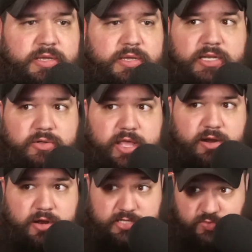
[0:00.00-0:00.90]
and turn that
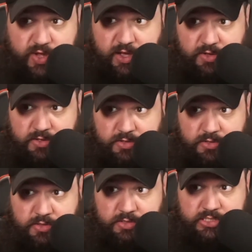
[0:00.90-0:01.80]
on as well.
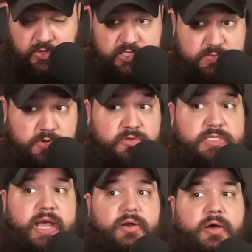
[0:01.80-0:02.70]
So it
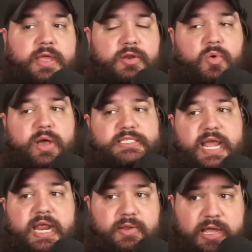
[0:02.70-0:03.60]
smooths out all that noise,
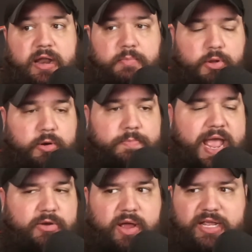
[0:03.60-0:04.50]
and it got a blurred
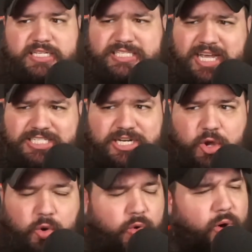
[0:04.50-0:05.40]
background. It's such a
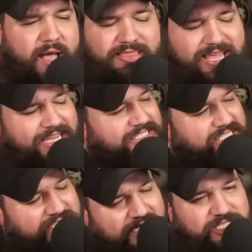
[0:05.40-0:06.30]
cool, I think it's
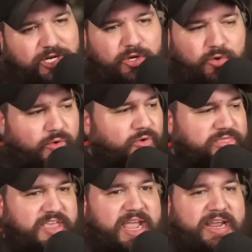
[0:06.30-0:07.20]
such a cool
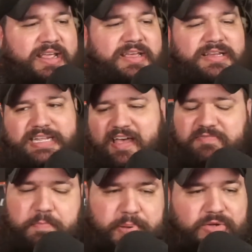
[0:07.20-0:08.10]
thing to
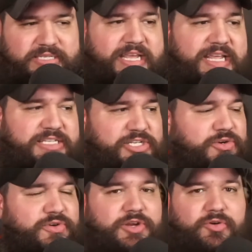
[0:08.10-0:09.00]
have built
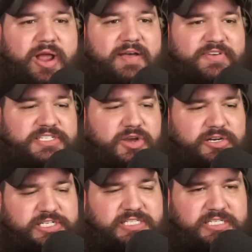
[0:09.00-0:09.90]
into your graphics
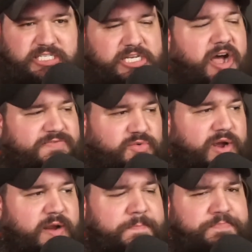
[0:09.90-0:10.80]
card, just a
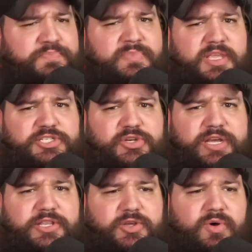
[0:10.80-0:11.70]
software that you
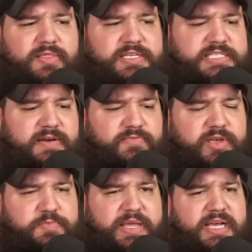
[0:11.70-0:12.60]
can do all this stuff
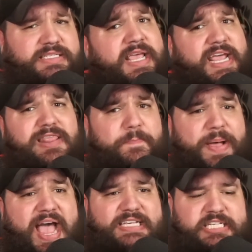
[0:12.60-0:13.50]
with, because in the
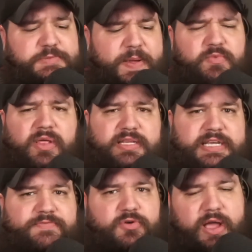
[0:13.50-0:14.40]
past it's been really
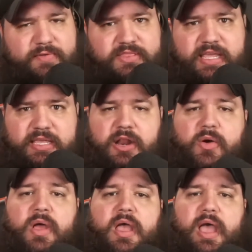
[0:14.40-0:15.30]
difficult. Everything, you
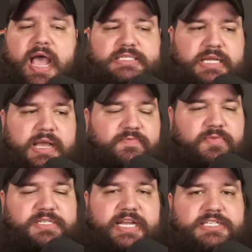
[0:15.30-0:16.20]
know, has to come
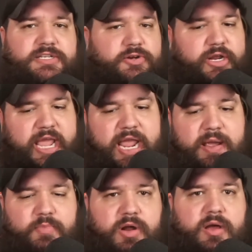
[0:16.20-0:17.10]
from changes on your
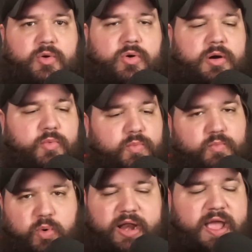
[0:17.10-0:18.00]
camera or
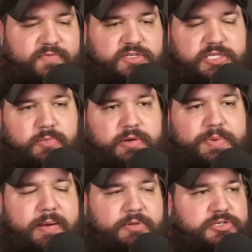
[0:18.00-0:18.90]
whatever. So to
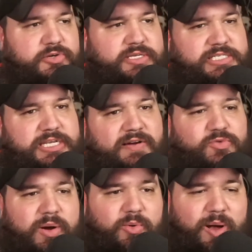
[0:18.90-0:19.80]
be able to do this
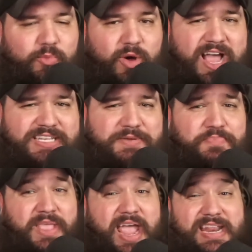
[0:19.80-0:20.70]
software wise
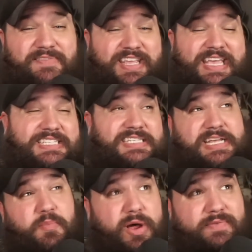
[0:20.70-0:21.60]
and even get
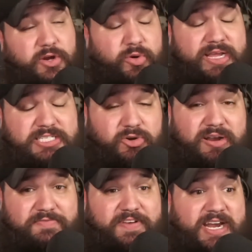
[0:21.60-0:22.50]
somewhat of a green
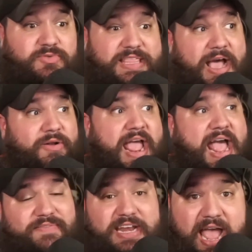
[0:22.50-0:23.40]
screen effect without
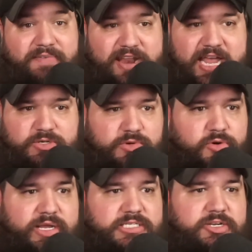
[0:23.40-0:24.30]
having to have an actual
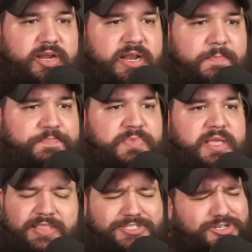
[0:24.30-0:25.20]
green screen,
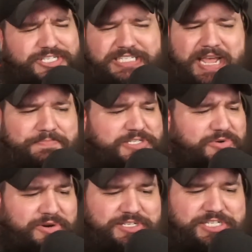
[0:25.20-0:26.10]
these are steps
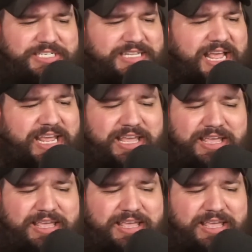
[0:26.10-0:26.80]
towards just like